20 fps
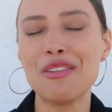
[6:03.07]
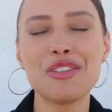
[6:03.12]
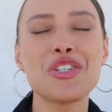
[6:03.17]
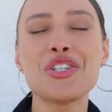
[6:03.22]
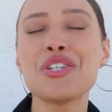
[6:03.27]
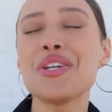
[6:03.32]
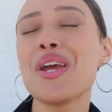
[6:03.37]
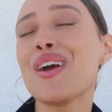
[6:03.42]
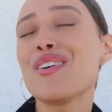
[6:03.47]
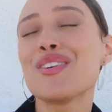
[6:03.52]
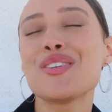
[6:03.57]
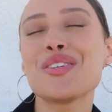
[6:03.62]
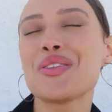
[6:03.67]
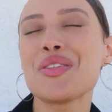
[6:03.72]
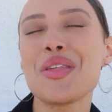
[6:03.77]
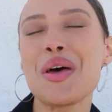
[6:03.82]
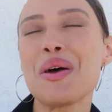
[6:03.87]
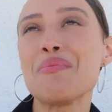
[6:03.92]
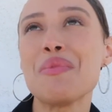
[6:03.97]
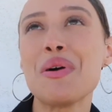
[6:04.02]
cherish
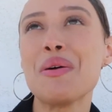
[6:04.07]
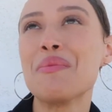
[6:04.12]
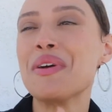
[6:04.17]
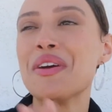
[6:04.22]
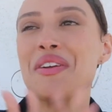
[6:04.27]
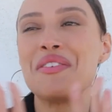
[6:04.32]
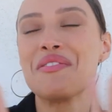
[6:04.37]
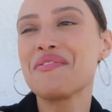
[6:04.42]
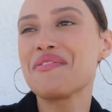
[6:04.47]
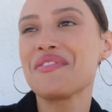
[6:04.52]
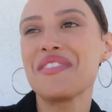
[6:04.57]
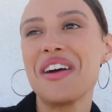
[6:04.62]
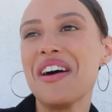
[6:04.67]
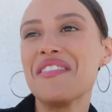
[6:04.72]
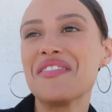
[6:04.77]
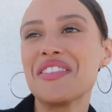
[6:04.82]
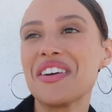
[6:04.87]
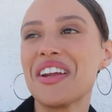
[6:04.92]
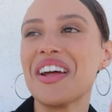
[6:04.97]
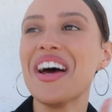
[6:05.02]
that moment
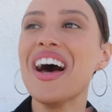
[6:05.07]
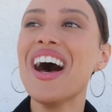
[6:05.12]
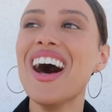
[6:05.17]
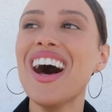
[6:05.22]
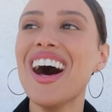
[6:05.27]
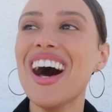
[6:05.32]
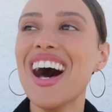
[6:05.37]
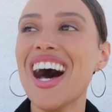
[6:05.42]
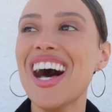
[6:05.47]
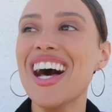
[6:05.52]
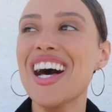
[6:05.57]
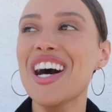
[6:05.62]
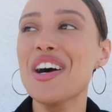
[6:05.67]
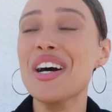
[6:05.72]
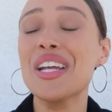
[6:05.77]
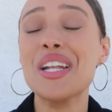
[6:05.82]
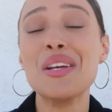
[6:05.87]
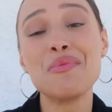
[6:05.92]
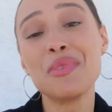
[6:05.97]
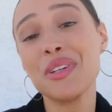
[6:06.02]
forever.
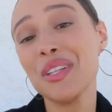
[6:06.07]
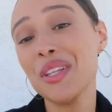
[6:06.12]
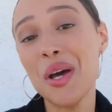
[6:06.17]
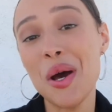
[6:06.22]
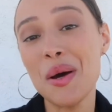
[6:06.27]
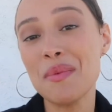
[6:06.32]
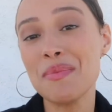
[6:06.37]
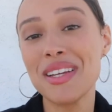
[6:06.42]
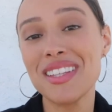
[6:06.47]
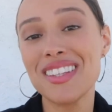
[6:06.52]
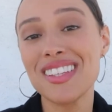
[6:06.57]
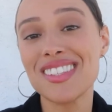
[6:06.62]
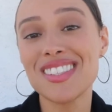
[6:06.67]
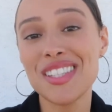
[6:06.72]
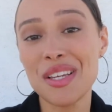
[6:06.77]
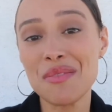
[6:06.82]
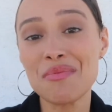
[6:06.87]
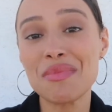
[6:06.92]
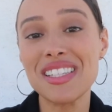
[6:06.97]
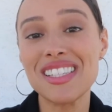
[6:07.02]
And I'm really hoping that
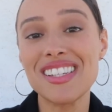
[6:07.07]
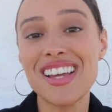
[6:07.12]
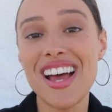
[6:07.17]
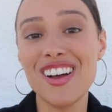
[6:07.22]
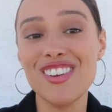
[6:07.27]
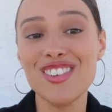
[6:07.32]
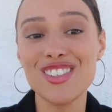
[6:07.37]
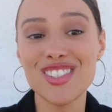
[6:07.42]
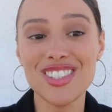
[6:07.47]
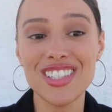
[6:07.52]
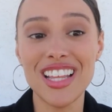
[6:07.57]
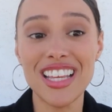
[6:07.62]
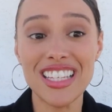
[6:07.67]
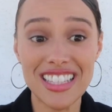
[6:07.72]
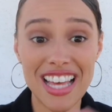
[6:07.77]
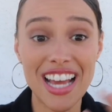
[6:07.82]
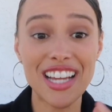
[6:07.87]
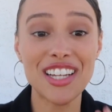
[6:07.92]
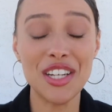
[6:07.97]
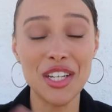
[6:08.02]
something else like
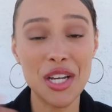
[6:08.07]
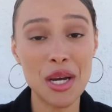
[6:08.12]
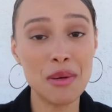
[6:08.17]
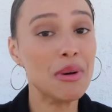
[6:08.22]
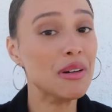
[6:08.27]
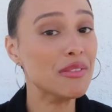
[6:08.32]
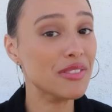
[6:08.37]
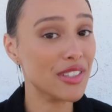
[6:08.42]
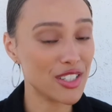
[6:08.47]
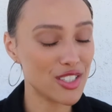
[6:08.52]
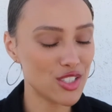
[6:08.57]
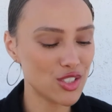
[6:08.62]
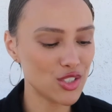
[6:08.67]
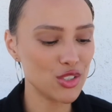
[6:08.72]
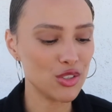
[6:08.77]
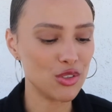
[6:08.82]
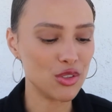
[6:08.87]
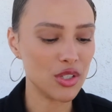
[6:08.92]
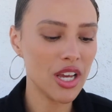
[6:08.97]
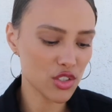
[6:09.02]
that can come up very
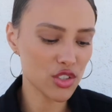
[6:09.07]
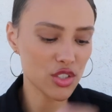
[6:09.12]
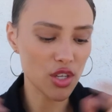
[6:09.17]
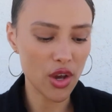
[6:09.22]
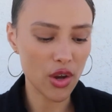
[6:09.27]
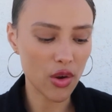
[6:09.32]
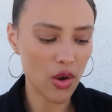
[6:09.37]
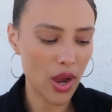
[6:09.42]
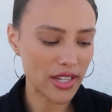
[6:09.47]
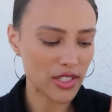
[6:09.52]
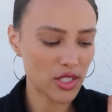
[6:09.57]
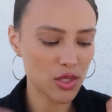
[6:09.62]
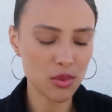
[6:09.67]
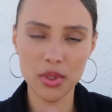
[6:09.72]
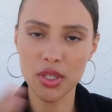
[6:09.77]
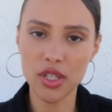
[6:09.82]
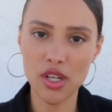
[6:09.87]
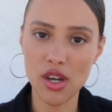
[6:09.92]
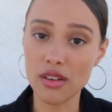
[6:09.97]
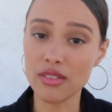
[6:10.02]
soon. So I just
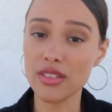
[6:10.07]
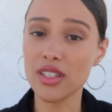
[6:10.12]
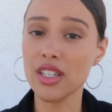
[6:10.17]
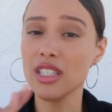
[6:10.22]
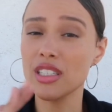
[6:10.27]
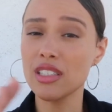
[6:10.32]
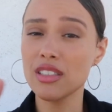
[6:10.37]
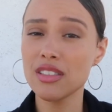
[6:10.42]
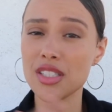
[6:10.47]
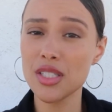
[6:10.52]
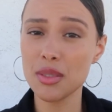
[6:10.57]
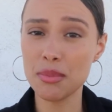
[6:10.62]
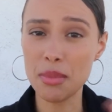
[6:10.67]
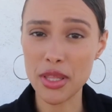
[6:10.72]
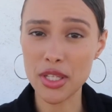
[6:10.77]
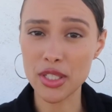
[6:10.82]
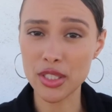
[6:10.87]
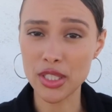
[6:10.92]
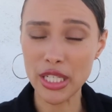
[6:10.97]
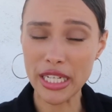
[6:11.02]
want to go over some
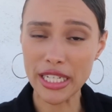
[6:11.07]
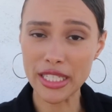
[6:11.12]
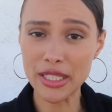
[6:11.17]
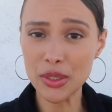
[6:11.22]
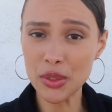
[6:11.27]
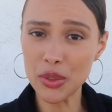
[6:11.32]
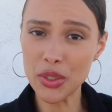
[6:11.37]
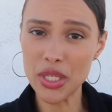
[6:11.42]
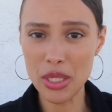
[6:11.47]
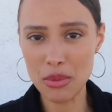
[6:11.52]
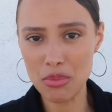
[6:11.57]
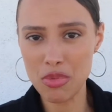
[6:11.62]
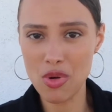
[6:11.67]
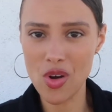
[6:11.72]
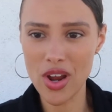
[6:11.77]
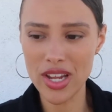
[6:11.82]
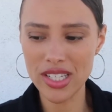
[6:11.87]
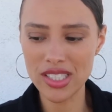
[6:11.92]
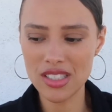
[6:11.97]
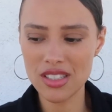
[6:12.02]
other like little key
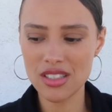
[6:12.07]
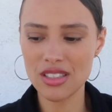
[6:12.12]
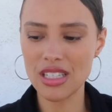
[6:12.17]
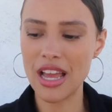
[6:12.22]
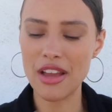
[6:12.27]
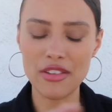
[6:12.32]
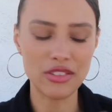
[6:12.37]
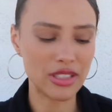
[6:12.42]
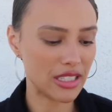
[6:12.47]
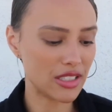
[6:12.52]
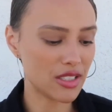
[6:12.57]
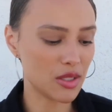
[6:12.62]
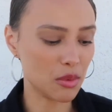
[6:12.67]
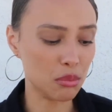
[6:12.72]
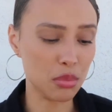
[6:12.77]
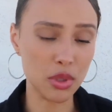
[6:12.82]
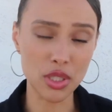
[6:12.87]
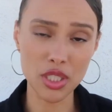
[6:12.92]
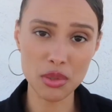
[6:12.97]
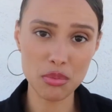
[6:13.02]
points. I have like some
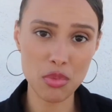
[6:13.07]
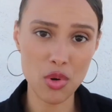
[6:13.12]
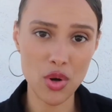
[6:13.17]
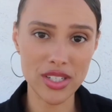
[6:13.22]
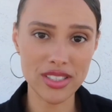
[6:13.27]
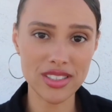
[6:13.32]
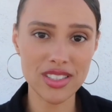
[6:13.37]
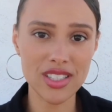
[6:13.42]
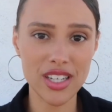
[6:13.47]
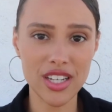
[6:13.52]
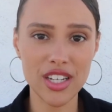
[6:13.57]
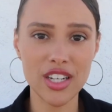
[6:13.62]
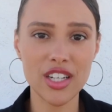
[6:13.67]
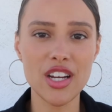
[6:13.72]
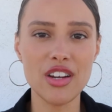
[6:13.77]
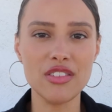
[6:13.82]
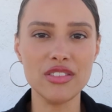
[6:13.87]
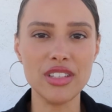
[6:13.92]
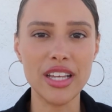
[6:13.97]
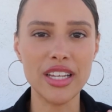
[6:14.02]
bullet points here
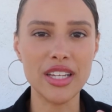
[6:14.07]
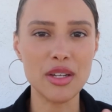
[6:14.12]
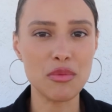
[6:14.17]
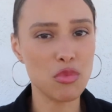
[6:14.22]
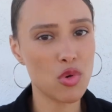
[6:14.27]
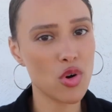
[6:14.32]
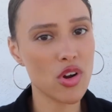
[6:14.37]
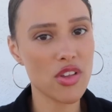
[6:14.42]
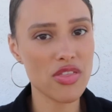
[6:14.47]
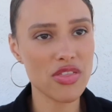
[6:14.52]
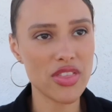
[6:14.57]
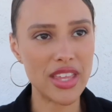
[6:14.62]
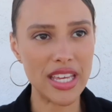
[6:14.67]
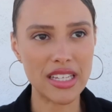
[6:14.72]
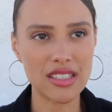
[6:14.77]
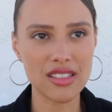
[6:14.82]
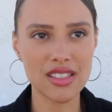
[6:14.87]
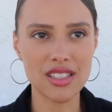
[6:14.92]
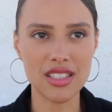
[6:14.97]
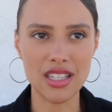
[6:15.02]
of like important
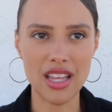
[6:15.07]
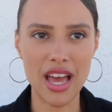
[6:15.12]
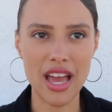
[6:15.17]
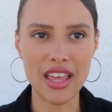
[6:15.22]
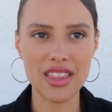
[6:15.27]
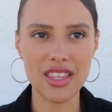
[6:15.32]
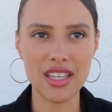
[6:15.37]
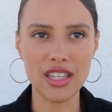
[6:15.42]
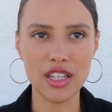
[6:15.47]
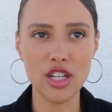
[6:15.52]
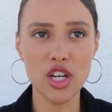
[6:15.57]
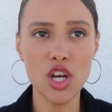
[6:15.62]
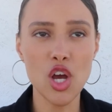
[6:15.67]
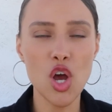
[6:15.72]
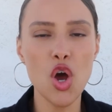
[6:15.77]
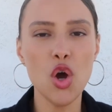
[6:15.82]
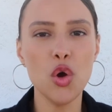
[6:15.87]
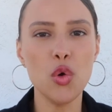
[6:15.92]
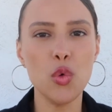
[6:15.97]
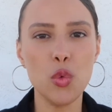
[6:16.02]
things that I think
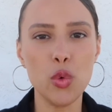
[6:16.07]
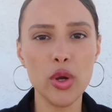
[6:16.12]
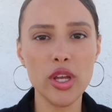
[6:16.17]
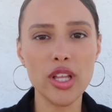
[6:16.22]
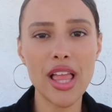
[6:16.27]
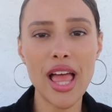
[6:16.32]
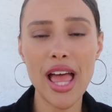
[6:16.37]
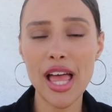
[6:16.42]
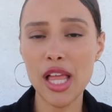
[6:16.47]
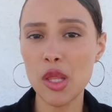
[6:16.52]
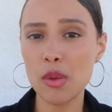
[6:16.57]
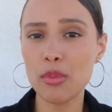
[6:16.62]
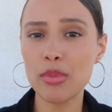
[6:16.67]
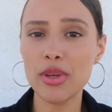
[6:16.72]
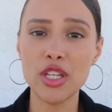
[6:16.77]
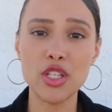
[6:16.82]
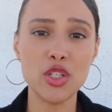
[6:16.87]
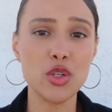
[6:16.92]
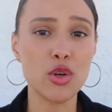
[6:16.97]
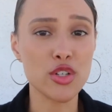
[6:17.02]
will help
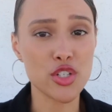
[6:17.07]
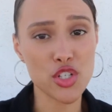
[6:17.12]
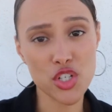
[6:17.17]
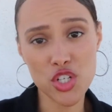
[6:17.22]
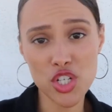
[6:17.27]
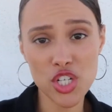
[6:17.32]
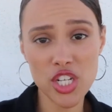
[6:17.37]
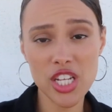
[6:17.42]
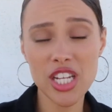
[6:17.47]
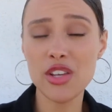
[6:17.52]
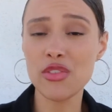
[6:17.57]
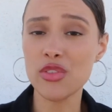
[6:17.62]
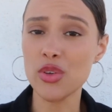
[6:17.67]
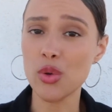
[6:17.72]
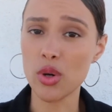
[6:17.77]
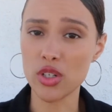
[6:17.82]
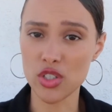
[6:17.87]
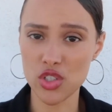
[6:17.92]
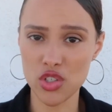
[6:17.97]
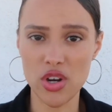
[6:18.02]
in your journey if
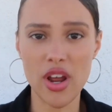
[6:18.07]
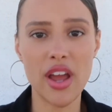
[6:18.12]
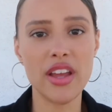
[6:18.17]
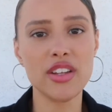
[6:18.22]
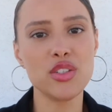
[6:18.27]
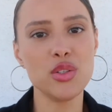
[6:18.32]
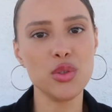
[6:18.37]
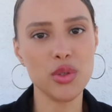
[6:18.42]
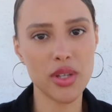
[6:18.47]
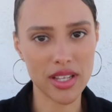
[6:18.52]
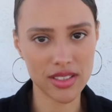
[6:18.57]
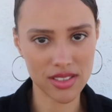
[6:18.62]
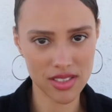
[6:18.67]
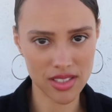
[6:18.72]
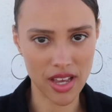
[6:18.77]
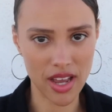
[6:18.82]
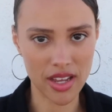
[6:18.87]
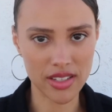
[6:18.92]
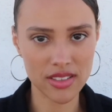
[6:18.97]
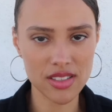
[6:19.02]
you are trying to get
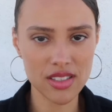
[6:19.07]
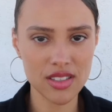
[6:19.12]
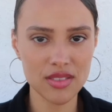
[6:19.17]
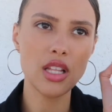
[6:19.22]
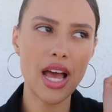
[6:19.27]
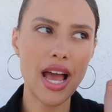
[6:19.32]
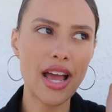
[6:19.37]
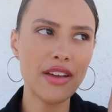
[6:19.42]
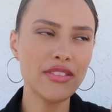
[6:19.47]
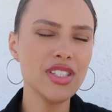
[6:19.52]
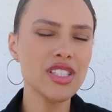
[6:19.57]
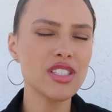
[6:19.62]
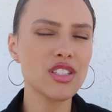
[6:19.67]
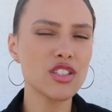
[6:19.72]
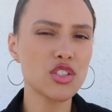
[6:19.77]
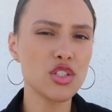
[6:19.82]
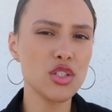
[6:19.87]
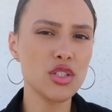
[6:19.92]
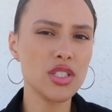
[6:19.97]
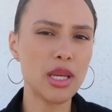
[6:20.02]
signed. I have these as
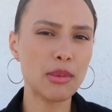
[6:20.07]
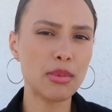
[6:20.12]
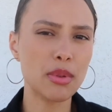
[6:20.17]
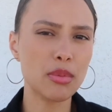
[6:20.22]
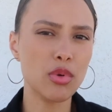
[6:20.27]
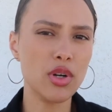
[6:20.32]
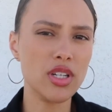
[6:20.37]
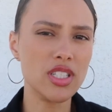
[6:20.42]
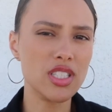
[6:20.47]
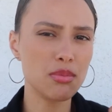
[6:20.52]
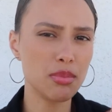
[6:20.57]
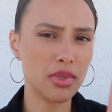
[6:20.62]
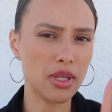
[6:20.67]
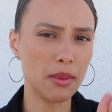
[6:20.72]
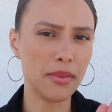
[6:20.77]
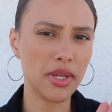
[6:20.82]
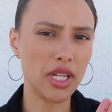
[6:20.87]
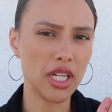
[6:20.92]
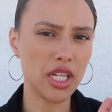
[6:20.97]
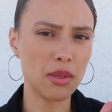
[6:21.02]
two separate points, but
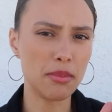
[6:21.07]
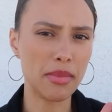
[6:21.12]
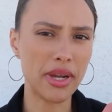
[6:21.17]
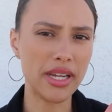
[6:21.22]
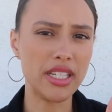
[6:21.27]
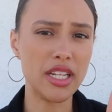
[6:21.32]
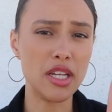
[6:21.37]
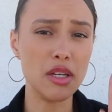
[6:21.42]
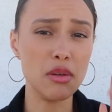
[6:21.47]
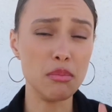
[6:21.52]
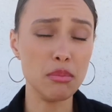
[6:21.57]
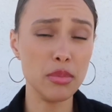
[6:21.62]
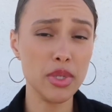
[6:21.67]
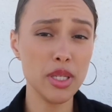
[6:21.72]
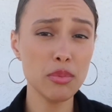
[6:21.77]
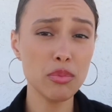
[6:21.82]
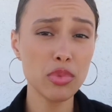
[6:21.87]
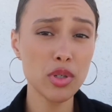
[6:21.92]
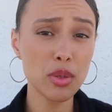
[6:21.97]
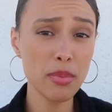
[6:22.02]
I'm going to combine it.
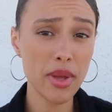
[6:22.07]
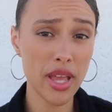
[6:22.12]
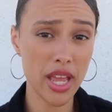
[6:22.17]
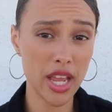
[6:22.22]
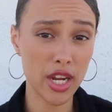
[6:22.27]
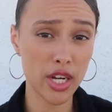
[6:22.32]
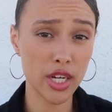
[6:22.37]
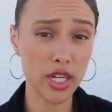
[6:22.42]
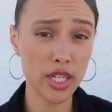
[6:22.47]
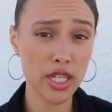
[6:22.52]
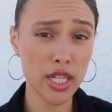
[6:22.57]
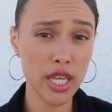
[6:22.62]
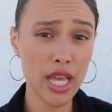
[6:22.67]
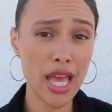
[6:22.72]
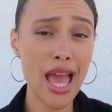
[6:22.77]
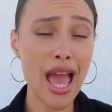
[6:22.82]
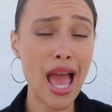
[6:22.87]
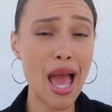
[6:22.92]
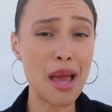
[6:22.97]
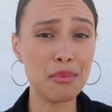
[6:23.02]
Be prepared
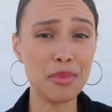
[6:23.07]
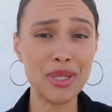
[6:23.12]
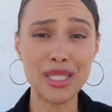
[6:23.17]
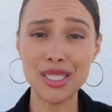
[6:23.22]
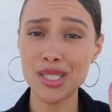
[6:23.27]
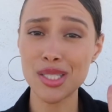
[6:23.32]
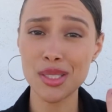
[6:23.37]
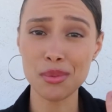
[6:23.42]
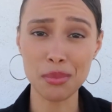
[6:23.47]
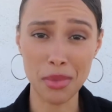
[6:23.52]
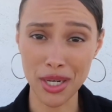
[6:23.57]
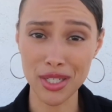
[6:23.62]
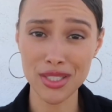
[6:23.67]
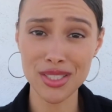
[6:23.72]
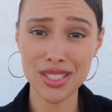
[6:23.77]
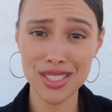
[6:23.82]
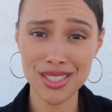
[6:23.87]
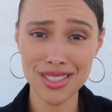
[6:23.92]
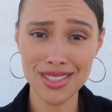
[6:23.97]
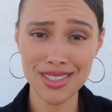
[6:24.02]
and be
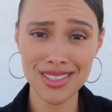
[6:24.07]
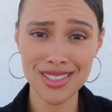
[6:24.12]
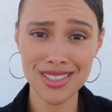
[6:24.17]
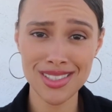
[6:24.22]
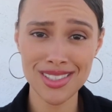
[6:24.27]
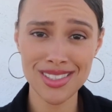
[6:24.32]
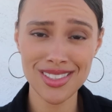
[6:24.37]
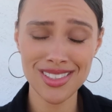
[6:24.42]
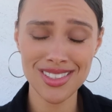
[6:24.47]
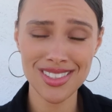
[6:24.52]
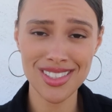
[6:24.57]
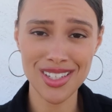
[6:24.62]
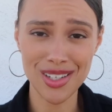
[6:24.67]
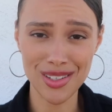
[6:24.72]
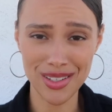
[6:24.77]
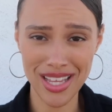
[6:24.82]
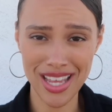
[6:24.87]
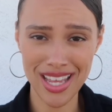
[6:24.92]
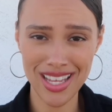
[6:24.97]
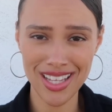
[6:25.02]
smart.
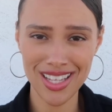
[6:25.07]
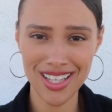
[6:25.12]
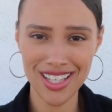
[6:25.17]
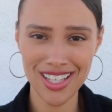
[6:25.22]
Okay?